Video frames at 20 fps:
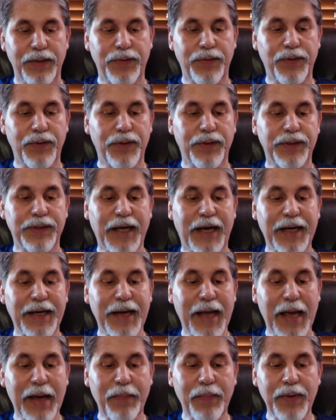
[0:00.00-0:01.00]
the
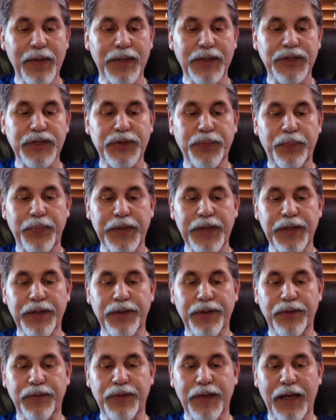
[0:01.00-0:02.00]
dynamic
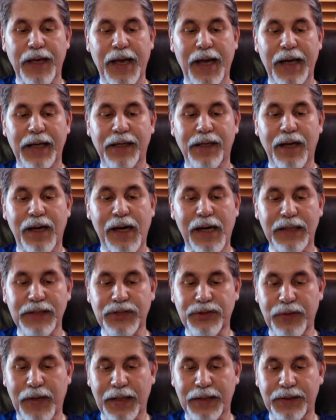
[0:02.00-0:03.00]
speaker they had
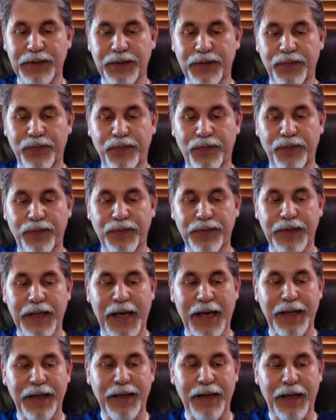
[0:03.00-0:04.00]
contracted for
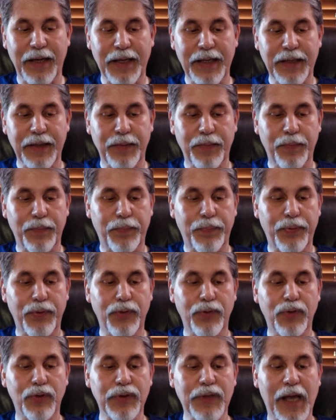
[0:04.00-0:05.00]
that night
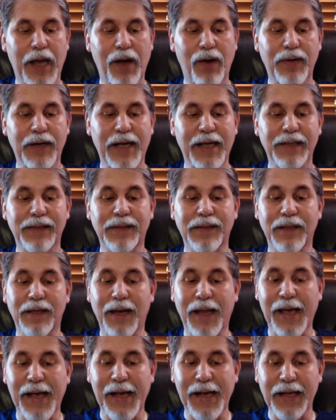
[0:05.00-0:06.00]
pulled out at the
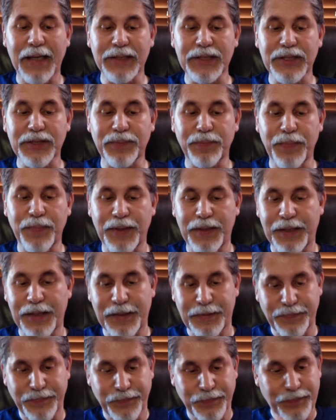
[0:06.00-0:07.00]
last minute.
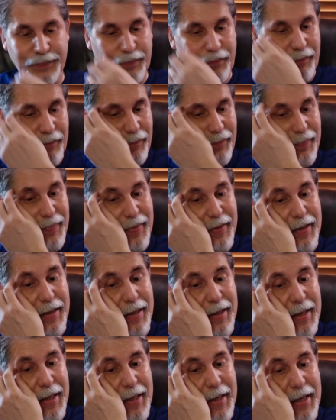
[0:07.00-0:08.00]

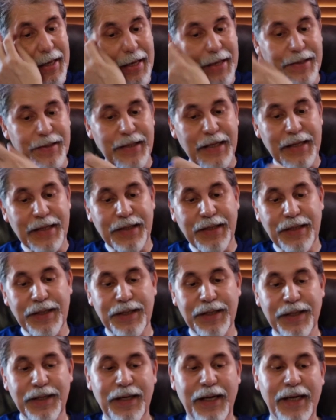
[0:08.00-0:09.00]
And they
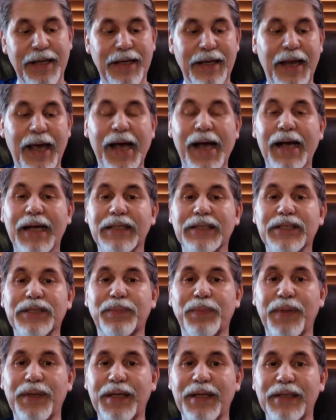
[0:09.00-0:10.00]
needed a last
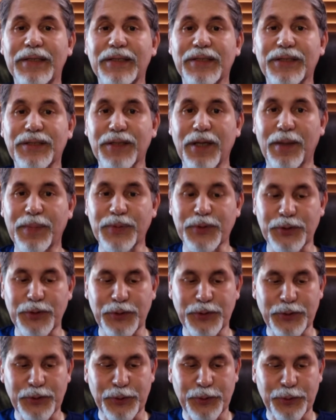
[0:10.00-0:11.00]
minute
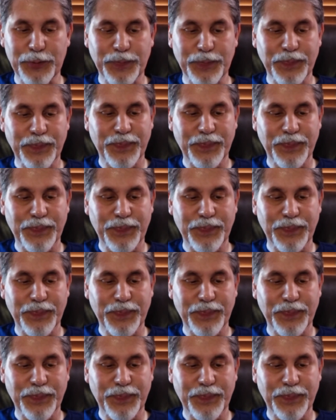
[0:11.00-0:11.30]
substitute.